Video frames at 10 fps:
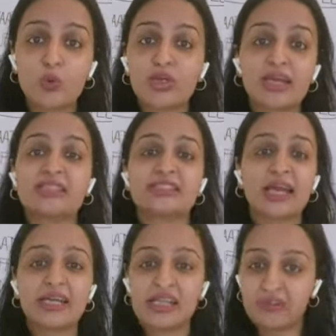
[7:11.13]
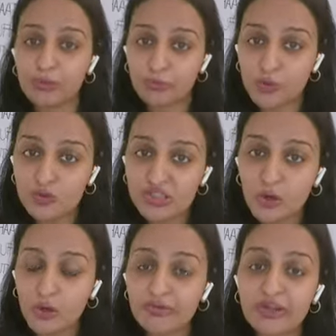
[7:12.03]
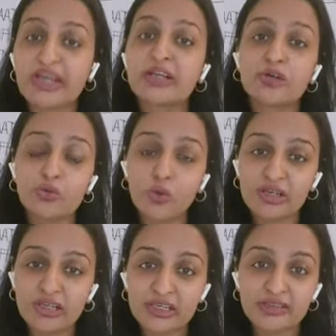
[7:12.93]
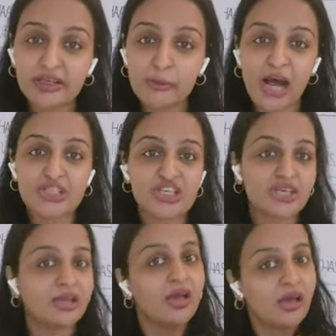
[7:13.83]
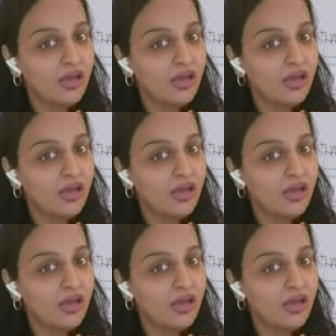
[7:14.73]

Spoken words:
Konkan side, they will use a lot of grated coconut in their bhaji.